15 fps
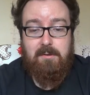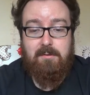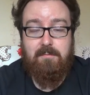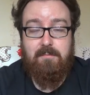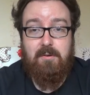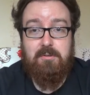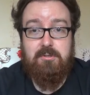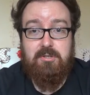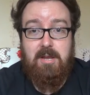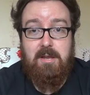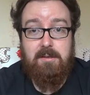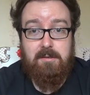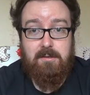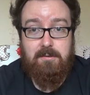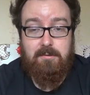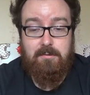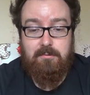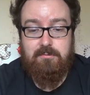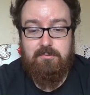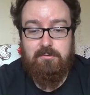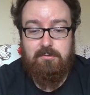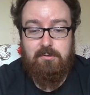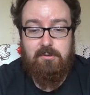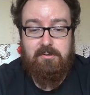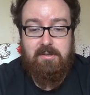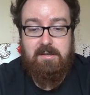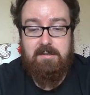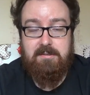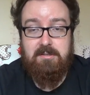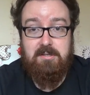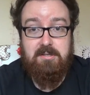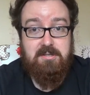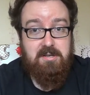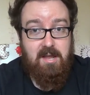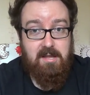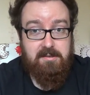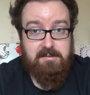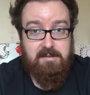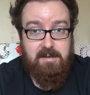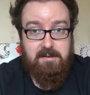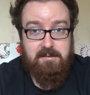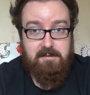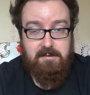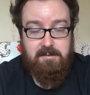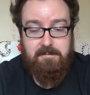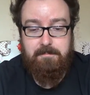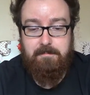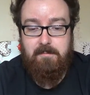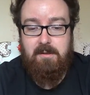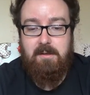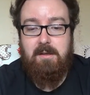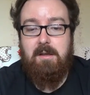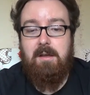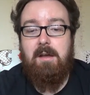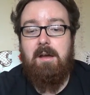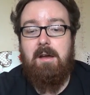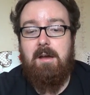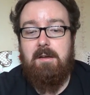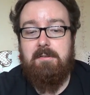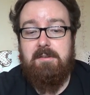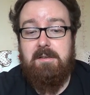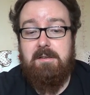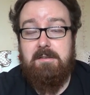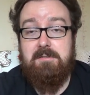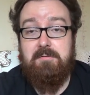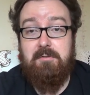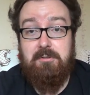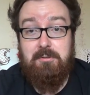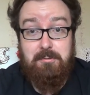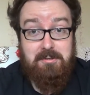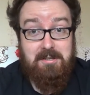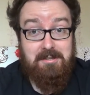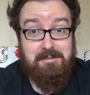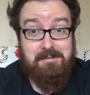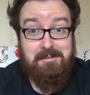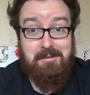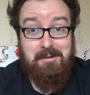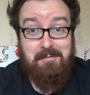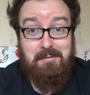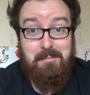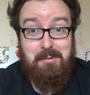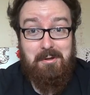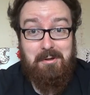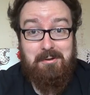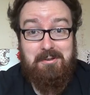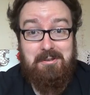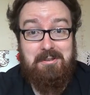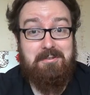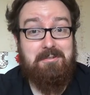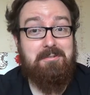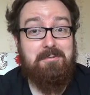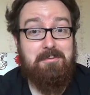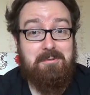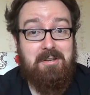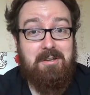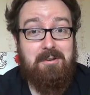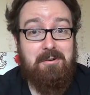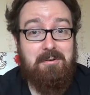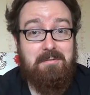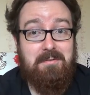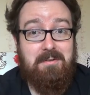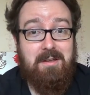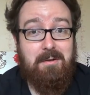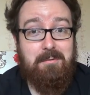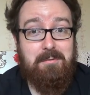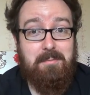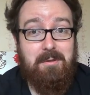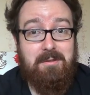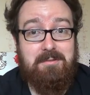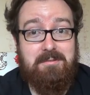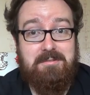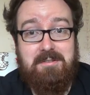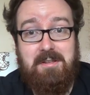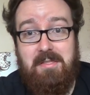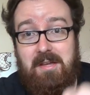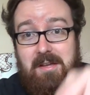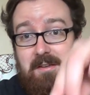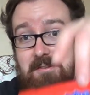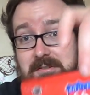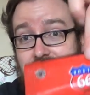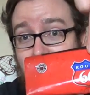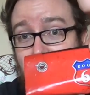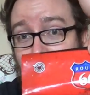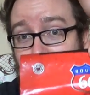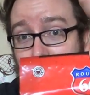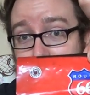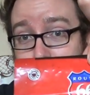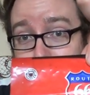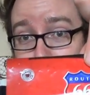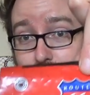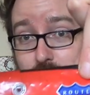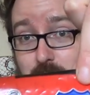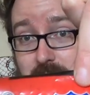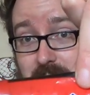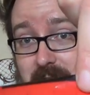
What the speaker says: good friend Jake, also known as Scanner Darkly, and it is the new kid on the block in UK over-the-counter blends, and that is Route